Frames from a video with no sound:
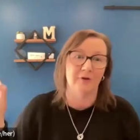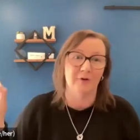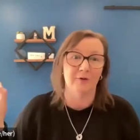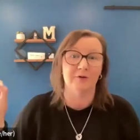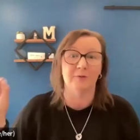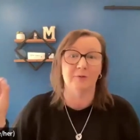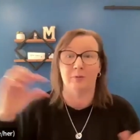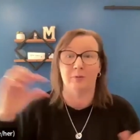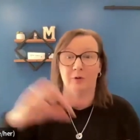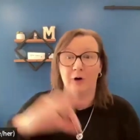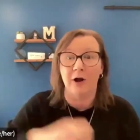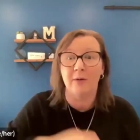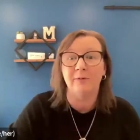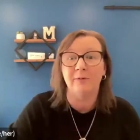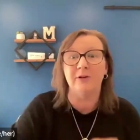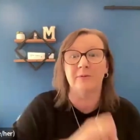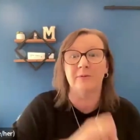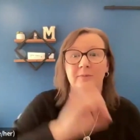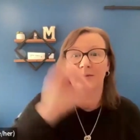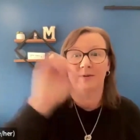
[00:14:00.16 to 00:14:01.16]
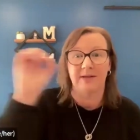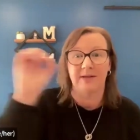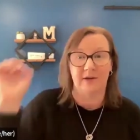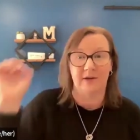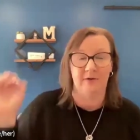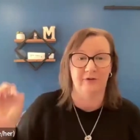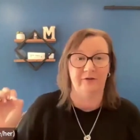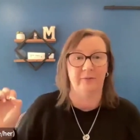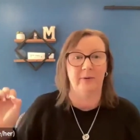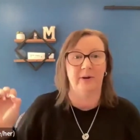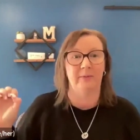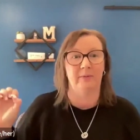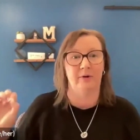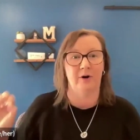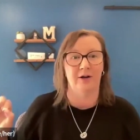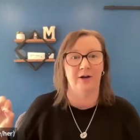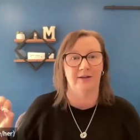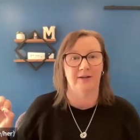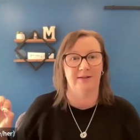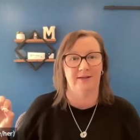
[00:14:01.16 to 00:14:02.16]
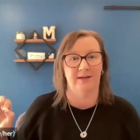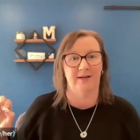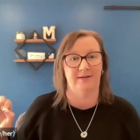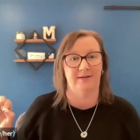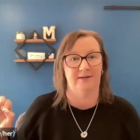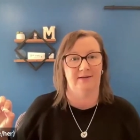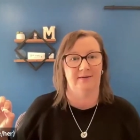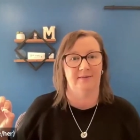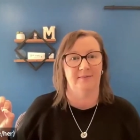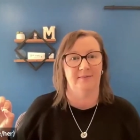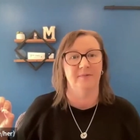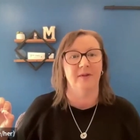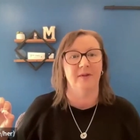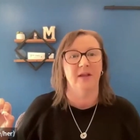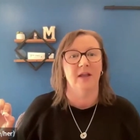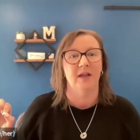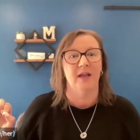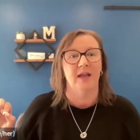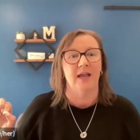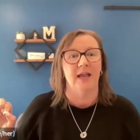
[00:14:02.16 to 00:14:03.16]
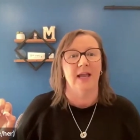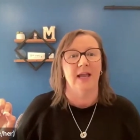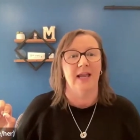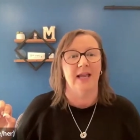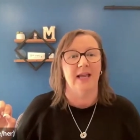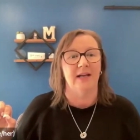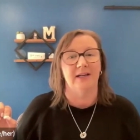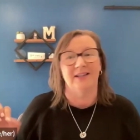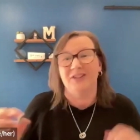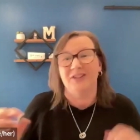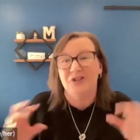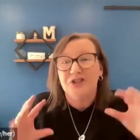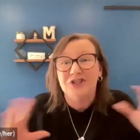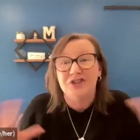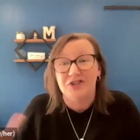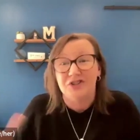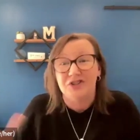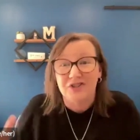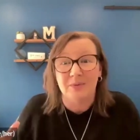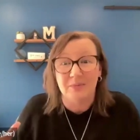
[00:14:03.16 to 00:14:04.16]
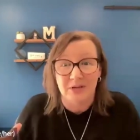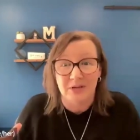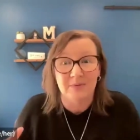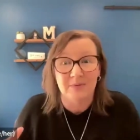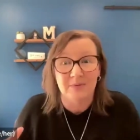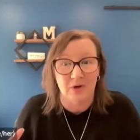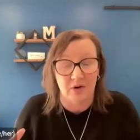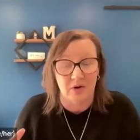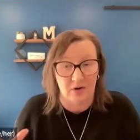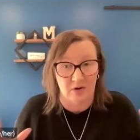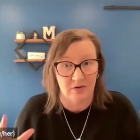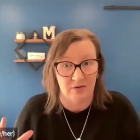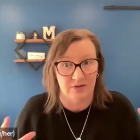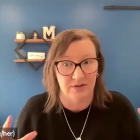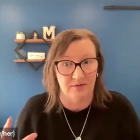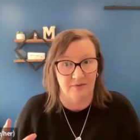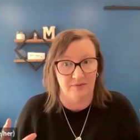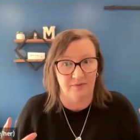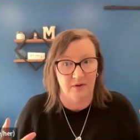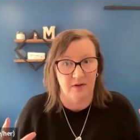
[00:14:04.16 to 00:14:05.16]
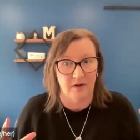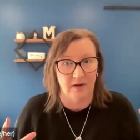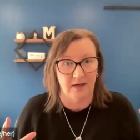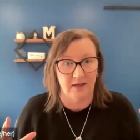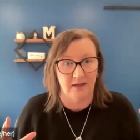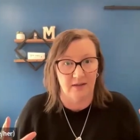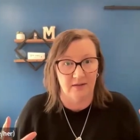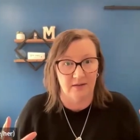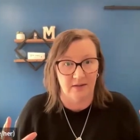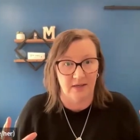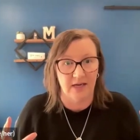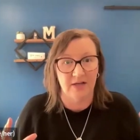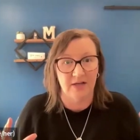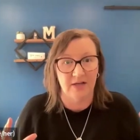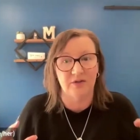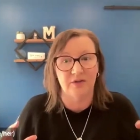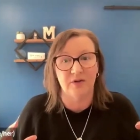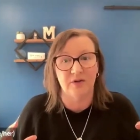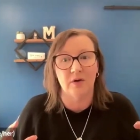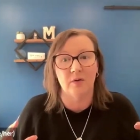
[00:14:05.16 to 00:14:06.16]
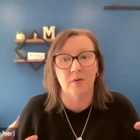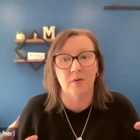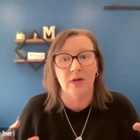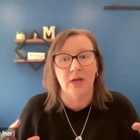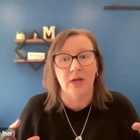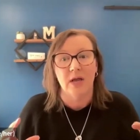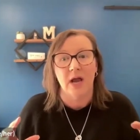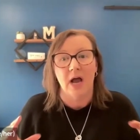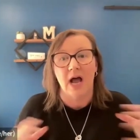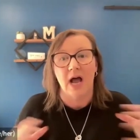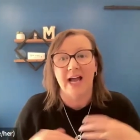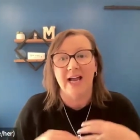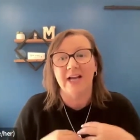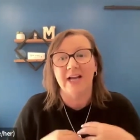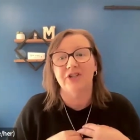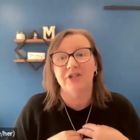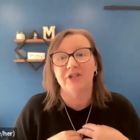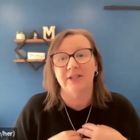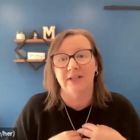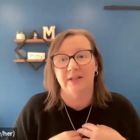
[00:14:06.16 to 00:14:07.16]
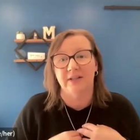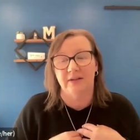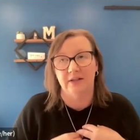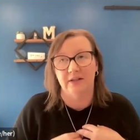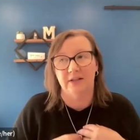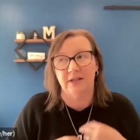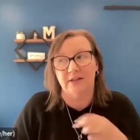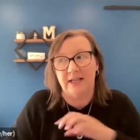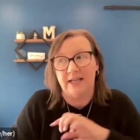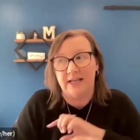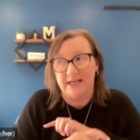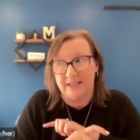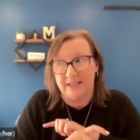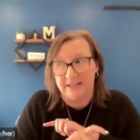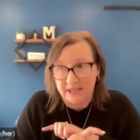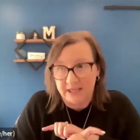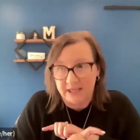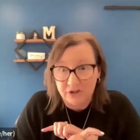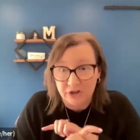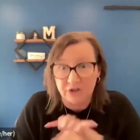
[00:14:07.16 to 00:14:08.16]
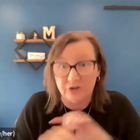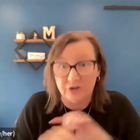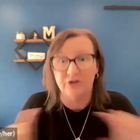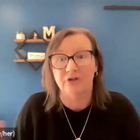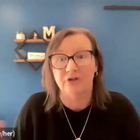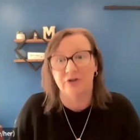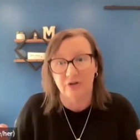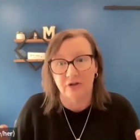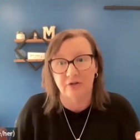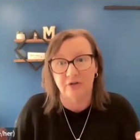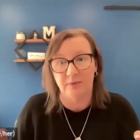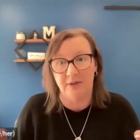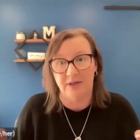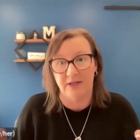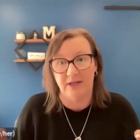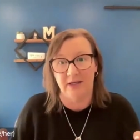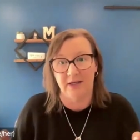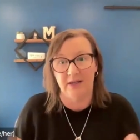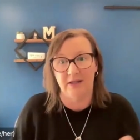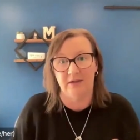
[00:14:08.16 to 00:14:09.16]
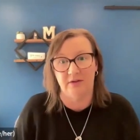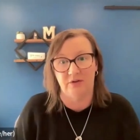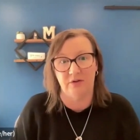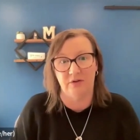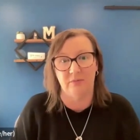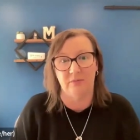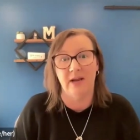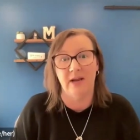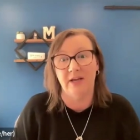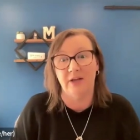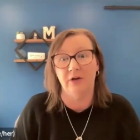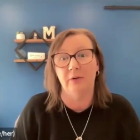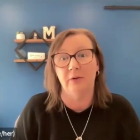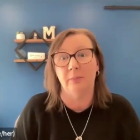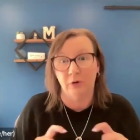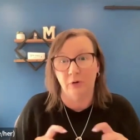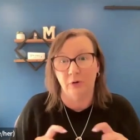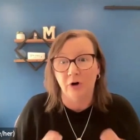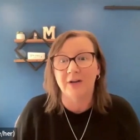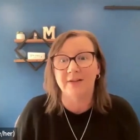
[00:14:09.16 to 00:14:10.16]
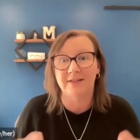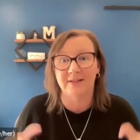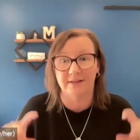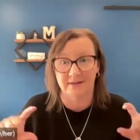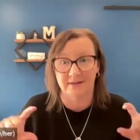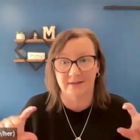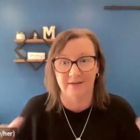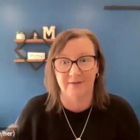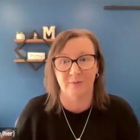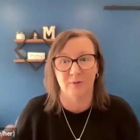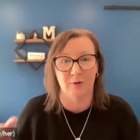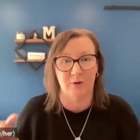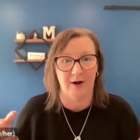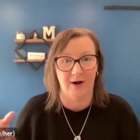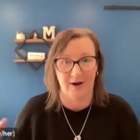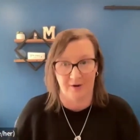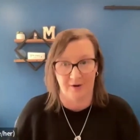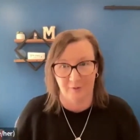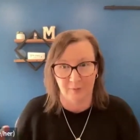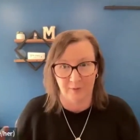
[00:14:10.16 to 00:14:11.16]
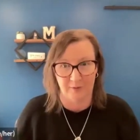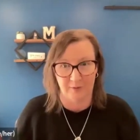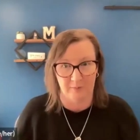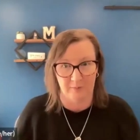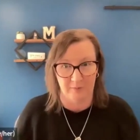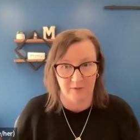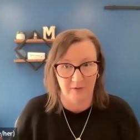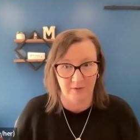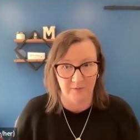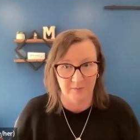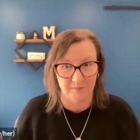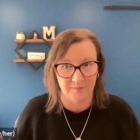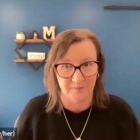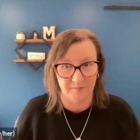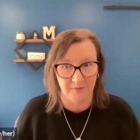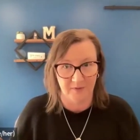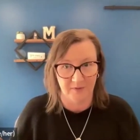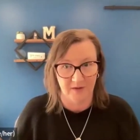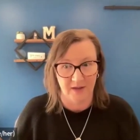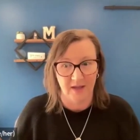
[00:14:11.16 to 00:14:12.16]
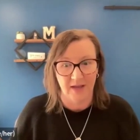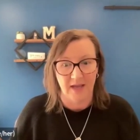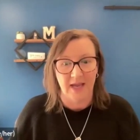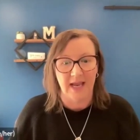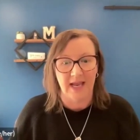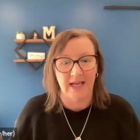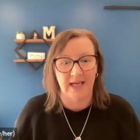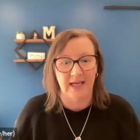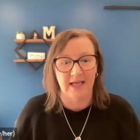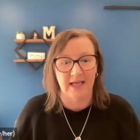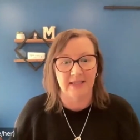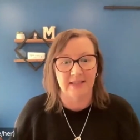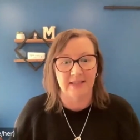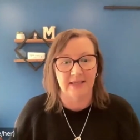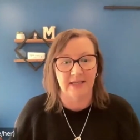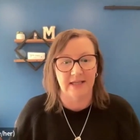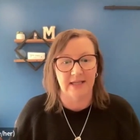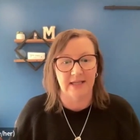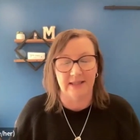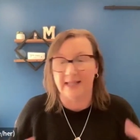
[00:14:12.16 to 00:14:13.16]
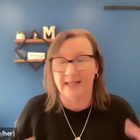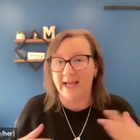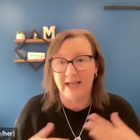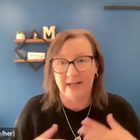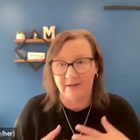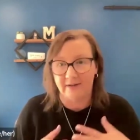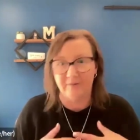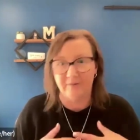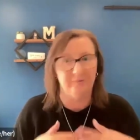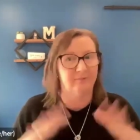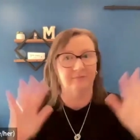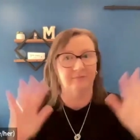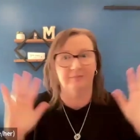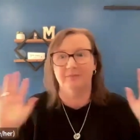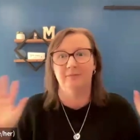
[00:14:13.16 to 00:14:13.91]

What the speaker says: those problems out of my process. And they're just sometimes hard to find. And so I actually think that the intention should be to make your processes more equitable and let